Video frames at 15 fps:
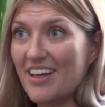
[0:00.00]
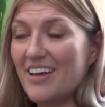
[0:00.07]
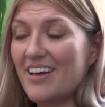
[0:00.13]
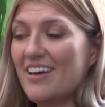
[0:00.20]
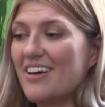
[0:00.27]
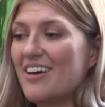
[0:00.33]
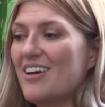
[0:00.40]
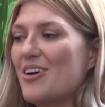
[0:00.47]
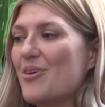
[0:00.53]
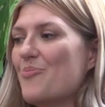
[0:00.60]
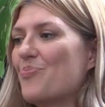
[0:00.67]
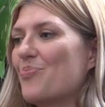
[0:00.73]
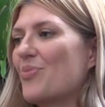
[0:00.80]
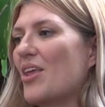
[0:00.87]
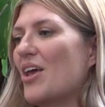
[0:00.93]

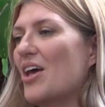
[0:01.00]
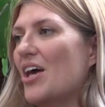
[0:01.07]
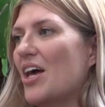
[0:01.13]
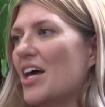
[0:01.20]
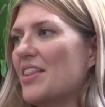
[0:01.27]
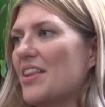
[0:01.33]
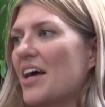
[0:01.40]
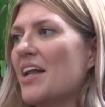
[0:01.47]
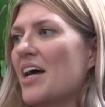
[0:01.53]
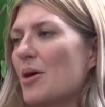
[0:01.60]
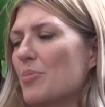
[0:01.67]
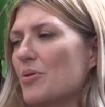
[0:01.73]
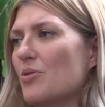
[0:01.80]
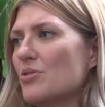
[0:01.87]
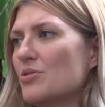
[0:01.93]
And that
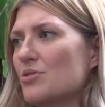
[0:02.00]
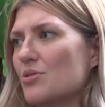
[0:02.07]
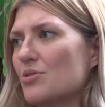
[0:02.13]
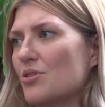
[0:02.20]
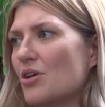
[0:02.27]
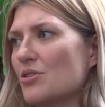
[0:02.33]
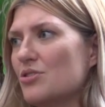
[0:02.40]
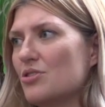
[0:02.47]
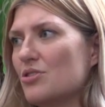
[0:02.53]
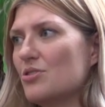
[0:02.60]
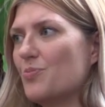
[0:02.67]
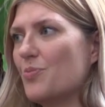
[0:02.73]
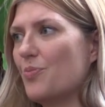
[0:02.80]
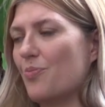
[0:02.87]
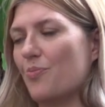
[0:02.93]
happened also not
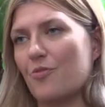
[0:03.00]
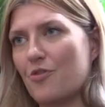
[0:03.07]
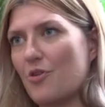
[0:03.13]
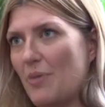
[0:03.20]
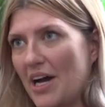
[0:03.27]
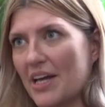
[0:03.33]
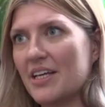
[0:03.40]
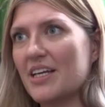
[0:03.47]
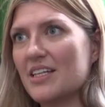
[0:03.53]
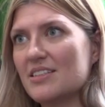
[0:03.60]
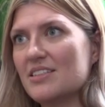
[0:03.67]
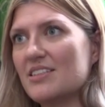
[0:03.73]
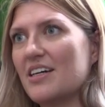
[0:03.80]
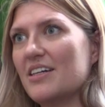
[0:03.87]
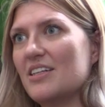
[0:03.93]
just from
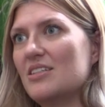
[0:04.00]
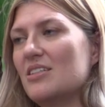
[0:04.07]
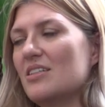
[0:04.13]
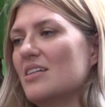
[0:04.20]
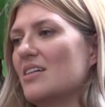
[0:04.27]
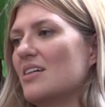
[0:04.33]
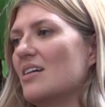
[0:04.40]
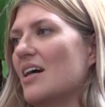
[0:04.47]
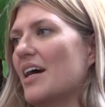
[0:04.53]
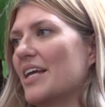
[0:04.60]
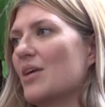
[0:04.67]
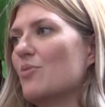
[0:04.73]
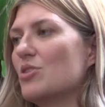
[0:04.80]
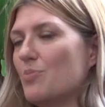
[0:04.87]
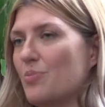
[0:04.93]
ICAN's side.
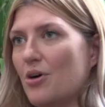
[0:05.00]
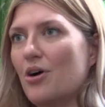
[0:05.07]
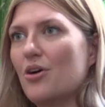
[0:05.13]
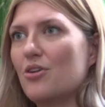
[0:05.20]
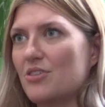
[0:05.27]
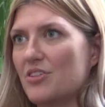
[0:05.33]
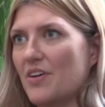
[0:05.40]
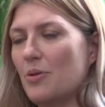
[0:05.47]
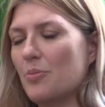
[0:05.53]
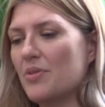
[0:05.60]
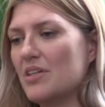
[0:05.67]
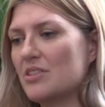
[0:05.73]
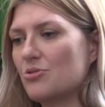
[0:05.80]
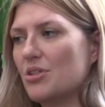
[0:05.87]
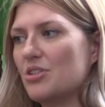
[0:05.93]
ICAN was a part of
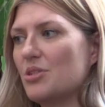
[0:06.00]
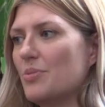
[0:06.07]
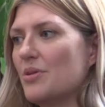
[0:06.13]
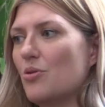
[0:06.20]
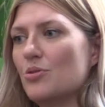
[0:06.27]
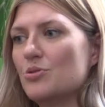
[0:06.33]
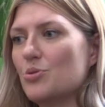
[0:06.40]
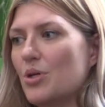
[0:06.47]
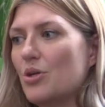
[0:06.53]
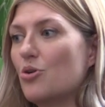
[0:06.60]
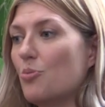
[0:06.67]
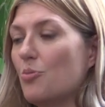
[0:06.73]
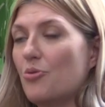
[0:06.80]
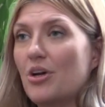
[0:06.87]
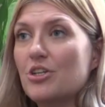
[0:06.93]
developing that strategy, but also in
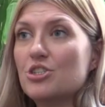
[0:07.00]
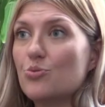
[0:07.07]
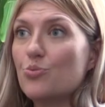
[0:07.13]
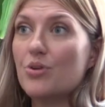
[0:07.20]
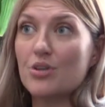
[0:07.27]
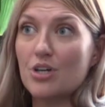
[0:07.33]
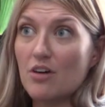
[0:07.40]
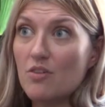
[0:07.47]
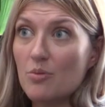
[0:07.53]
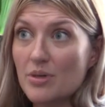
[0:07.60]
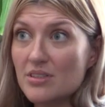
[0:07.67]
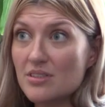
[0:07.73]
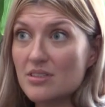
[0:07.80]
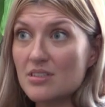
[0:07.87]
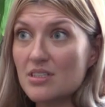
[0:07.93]
cooperation with
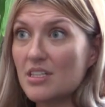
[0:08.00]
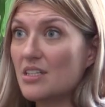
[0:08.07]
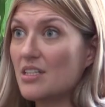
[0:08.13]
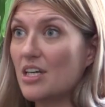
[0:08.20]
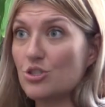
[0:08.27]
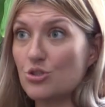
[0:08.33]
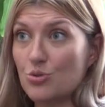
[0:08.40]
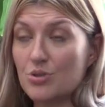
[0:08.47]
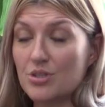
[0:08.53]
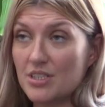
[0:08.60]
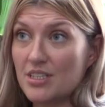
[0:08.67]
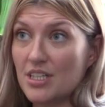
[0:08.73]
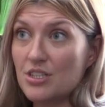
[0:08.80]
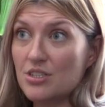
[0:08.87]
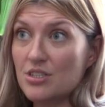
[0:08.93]
governments and international
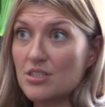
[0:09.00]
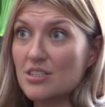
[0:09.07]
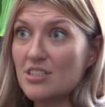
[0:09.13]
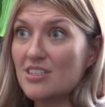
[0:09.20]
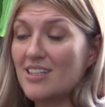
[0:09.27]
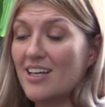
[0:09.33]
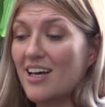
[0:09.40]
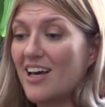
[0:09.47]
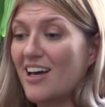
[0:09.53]
organizations.